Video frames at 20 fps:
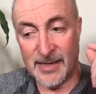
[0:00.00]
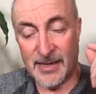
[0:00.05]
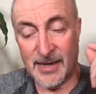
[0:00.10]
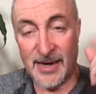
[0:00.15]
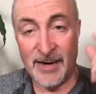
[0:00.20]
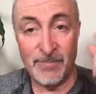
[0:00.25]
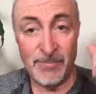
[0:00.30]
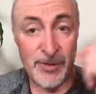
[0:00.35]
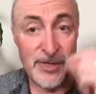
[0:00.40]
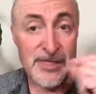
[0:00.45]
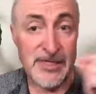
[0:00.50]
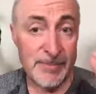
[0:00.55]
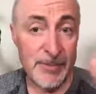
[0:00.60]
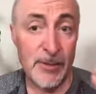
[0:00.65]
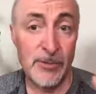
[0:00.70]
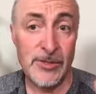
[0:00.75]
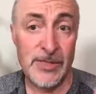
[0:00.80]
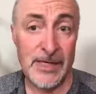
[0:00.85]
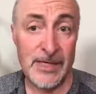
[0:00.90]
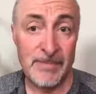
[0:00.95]
I'm
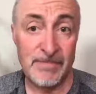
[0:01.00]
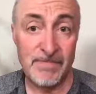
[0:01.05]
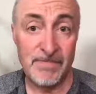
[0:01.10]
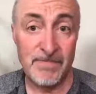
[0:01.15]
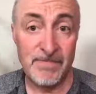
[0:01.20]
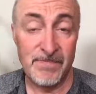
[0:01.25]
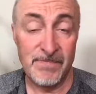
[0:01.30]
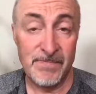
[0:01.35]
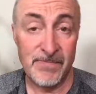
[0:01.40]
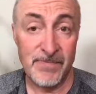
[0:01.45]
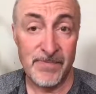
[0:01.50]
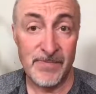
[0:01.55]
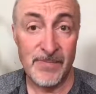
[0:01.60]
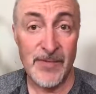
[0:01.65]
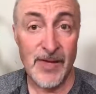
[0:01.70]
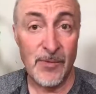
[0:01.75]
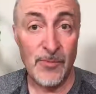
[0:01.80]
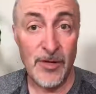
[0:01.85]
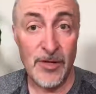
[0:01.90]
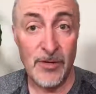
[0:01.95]
presupposing
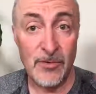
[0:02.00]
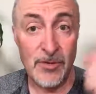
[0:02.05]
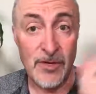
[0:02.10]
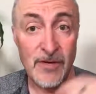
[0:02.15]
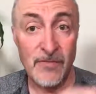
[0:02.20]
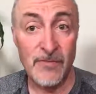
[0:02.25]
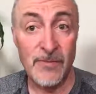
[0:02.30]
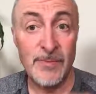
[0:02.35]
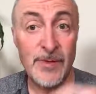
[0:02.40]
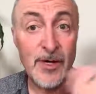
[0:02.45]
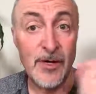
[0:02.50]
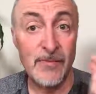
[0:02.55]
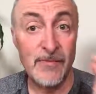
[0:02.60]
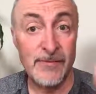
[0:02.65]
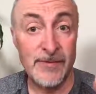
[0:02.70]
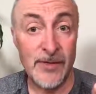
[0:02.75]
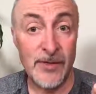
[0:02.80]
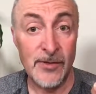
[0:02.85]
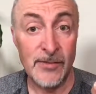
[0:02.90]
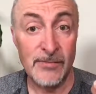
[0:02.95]
that when you give from your
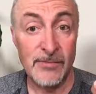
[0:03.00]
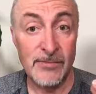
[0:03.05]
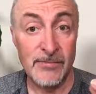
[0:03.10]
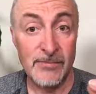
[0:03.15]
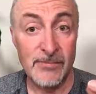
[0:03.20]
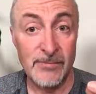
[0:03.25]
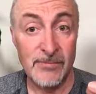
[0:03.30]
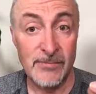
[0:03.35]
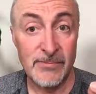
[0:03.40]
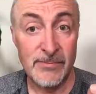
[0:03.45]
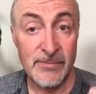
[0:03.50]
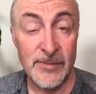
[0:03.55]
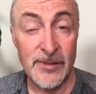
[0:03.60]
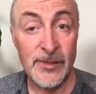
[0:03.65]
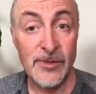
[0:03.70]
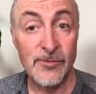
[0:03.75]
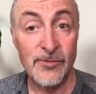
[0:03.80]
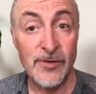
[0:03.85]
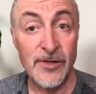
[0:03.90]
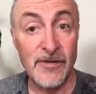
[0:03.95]
overflow,
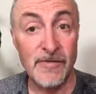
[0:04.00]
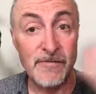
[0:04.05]
that you're already